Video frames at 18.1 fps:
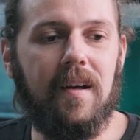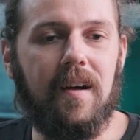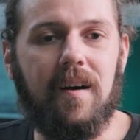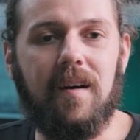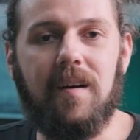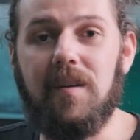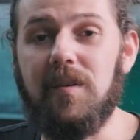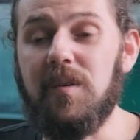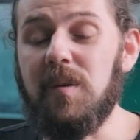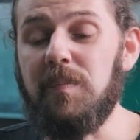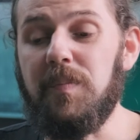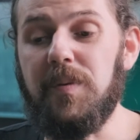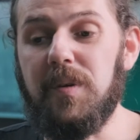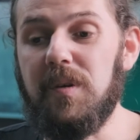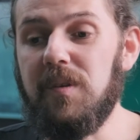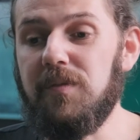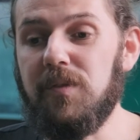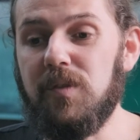Uh, they're
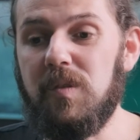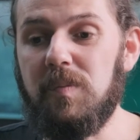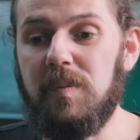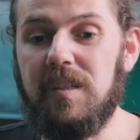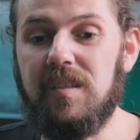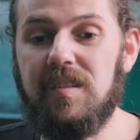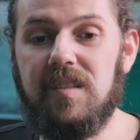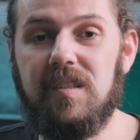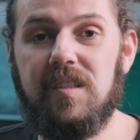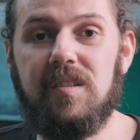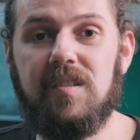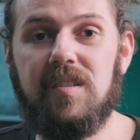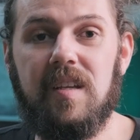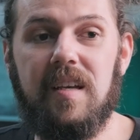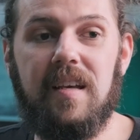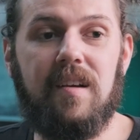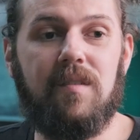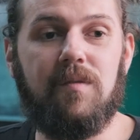beautiful
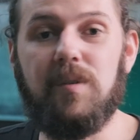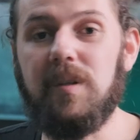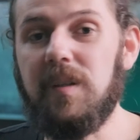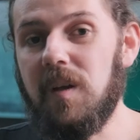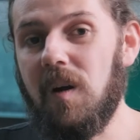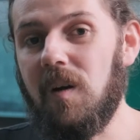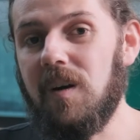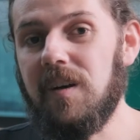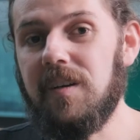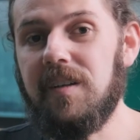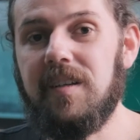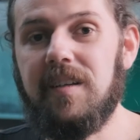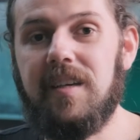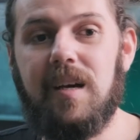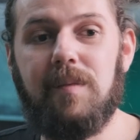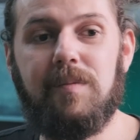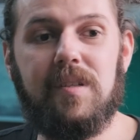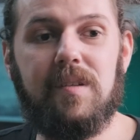species, really hardy in
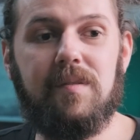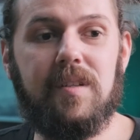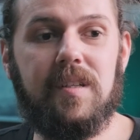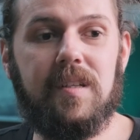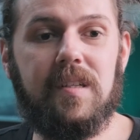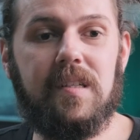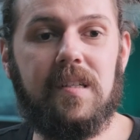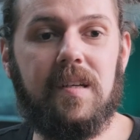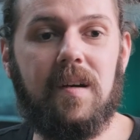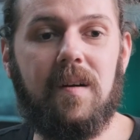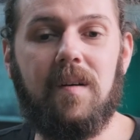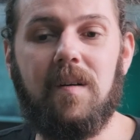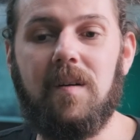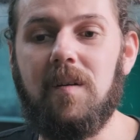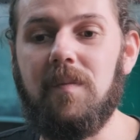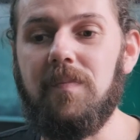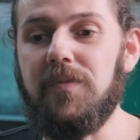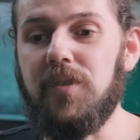captivity,
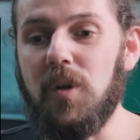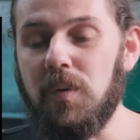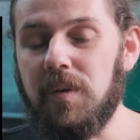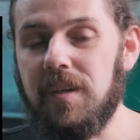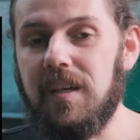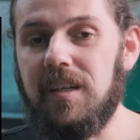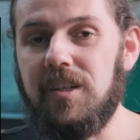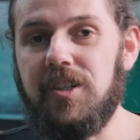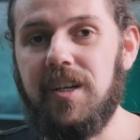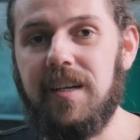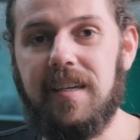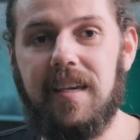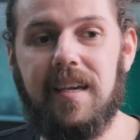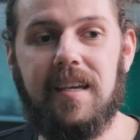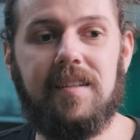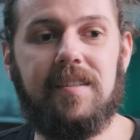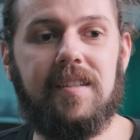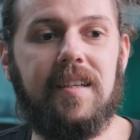um, don't get
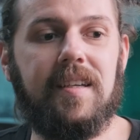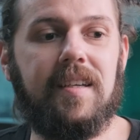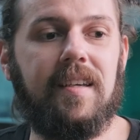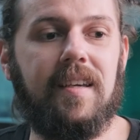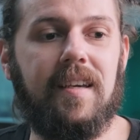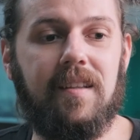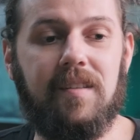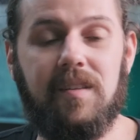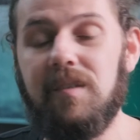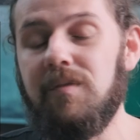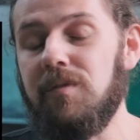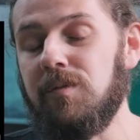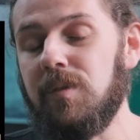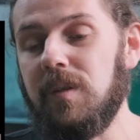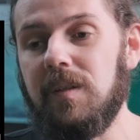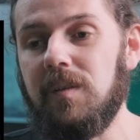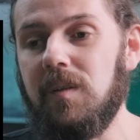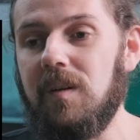gigantic, and live a
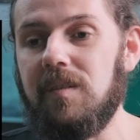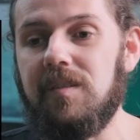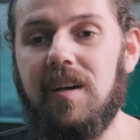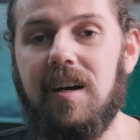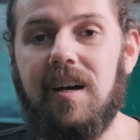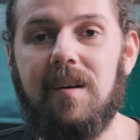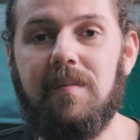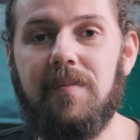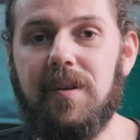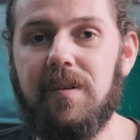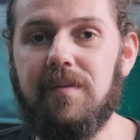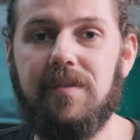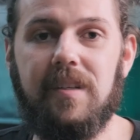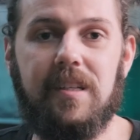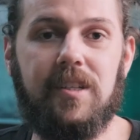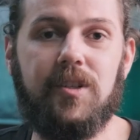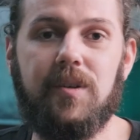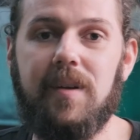really long time. They're
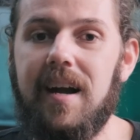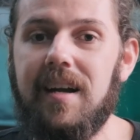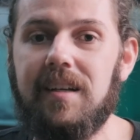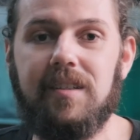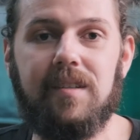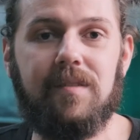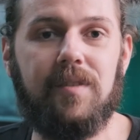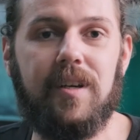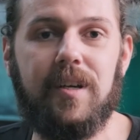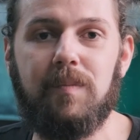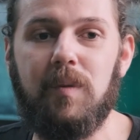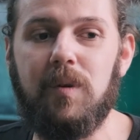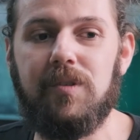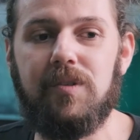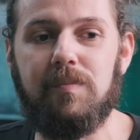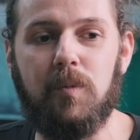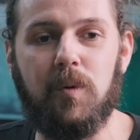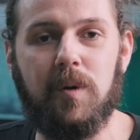interactive like
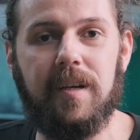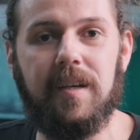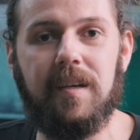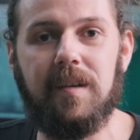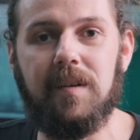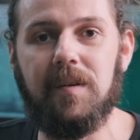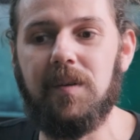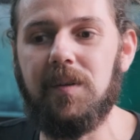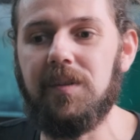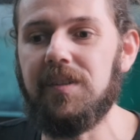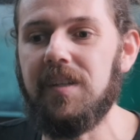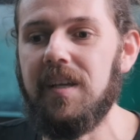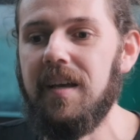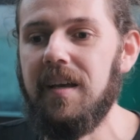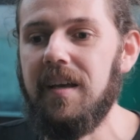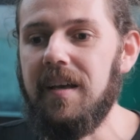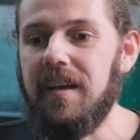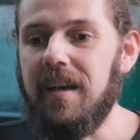most moray eels,
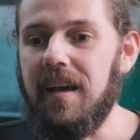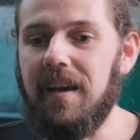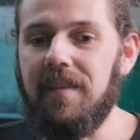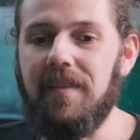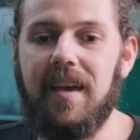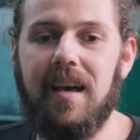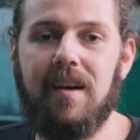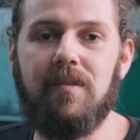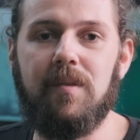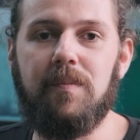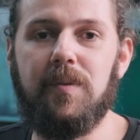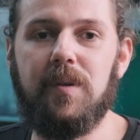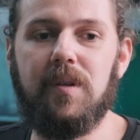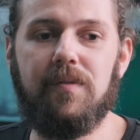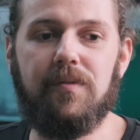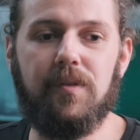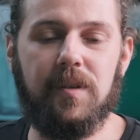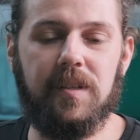and they have a
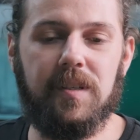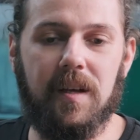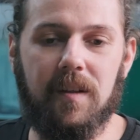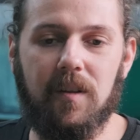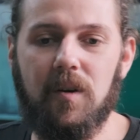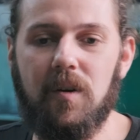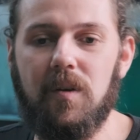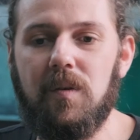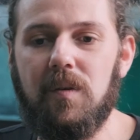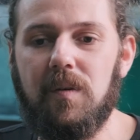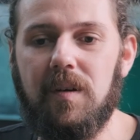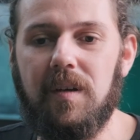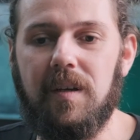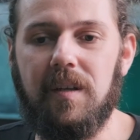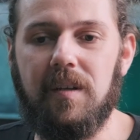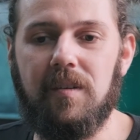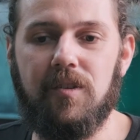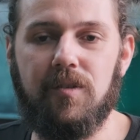beautiful yellow
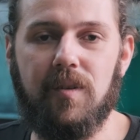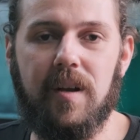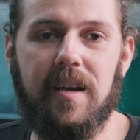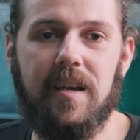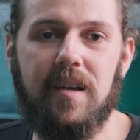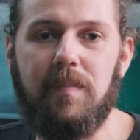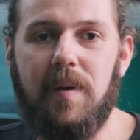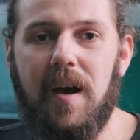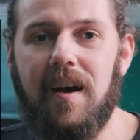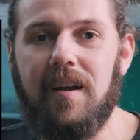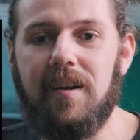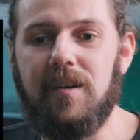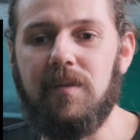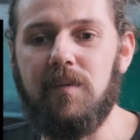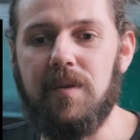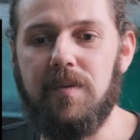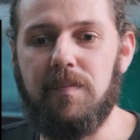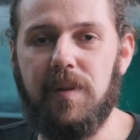and gray
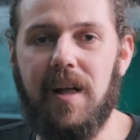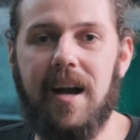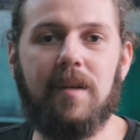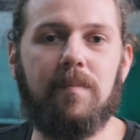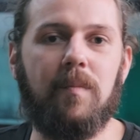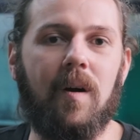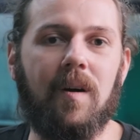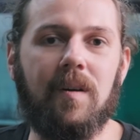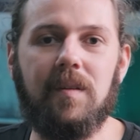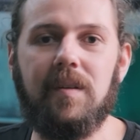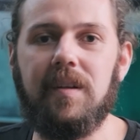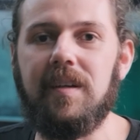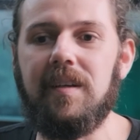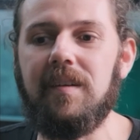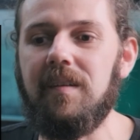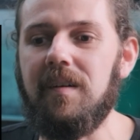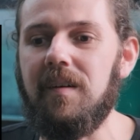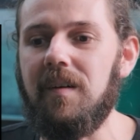pattern with black
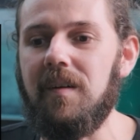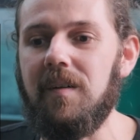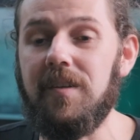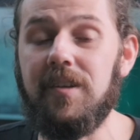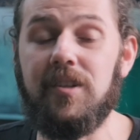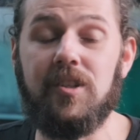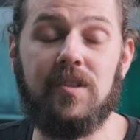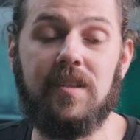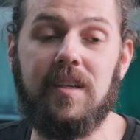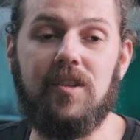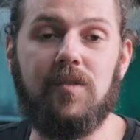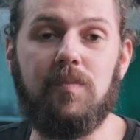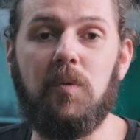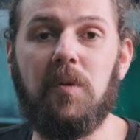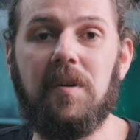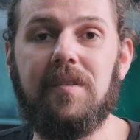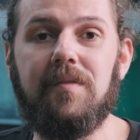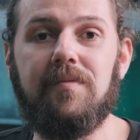modeling uh, that just gets
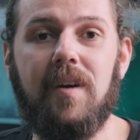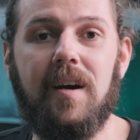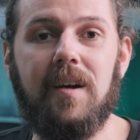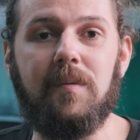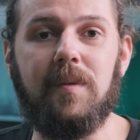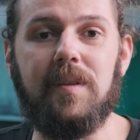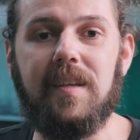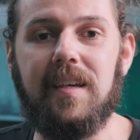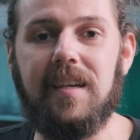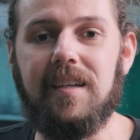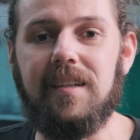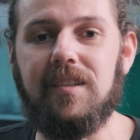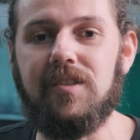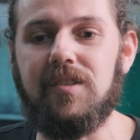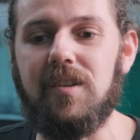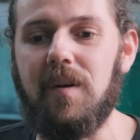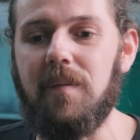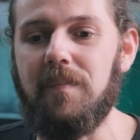more defined with age.
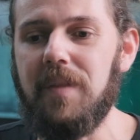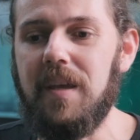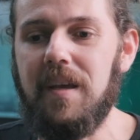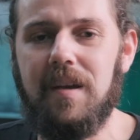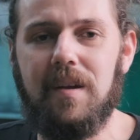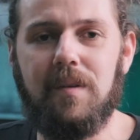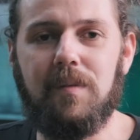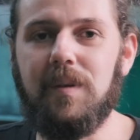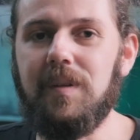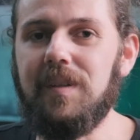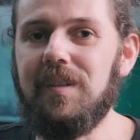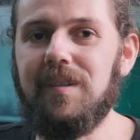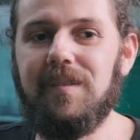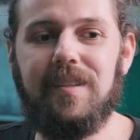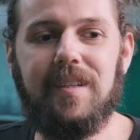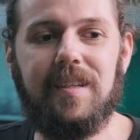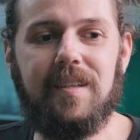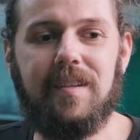So, really
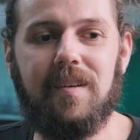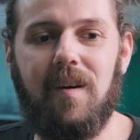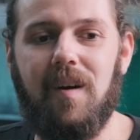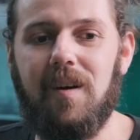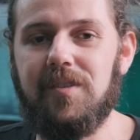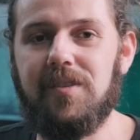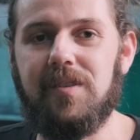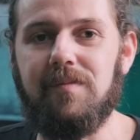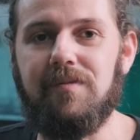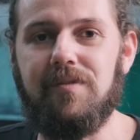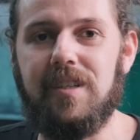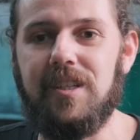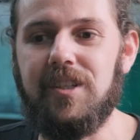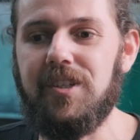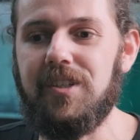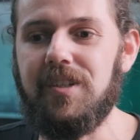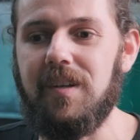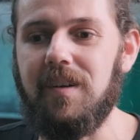unique, awesome
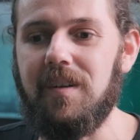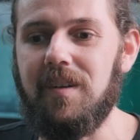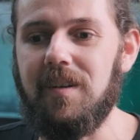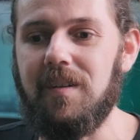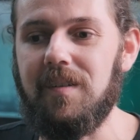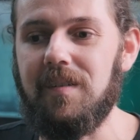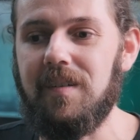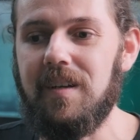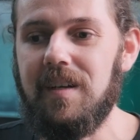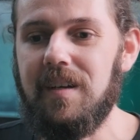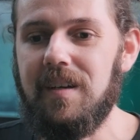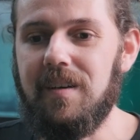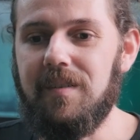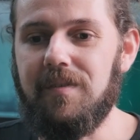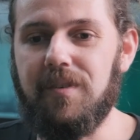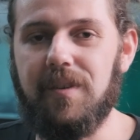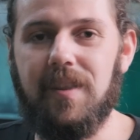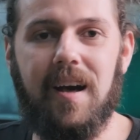fish uh,
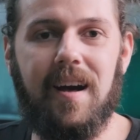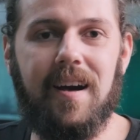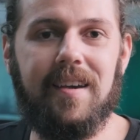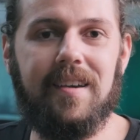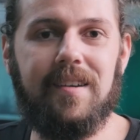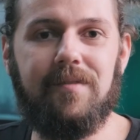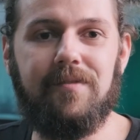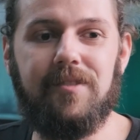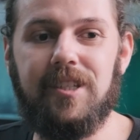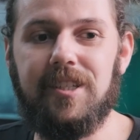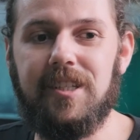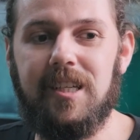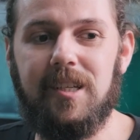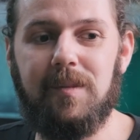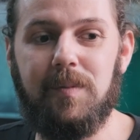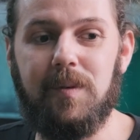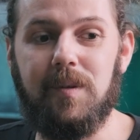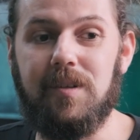for the high end fish
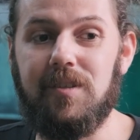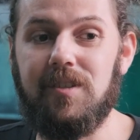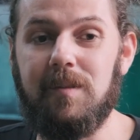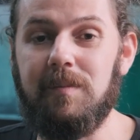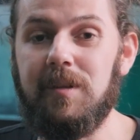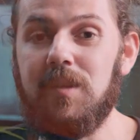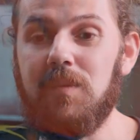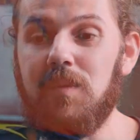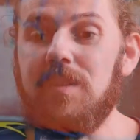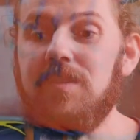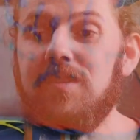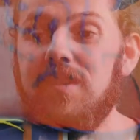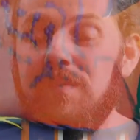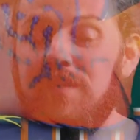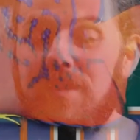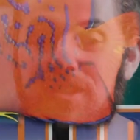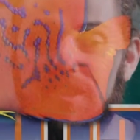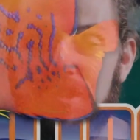keeper or somebody who wants
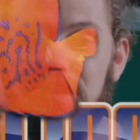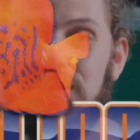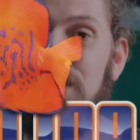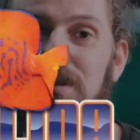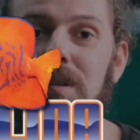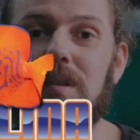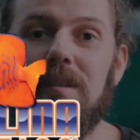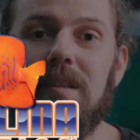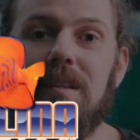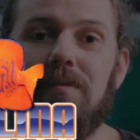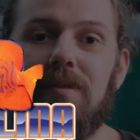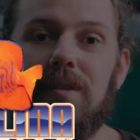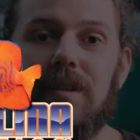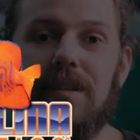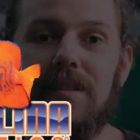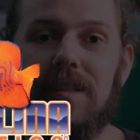something truly unique for their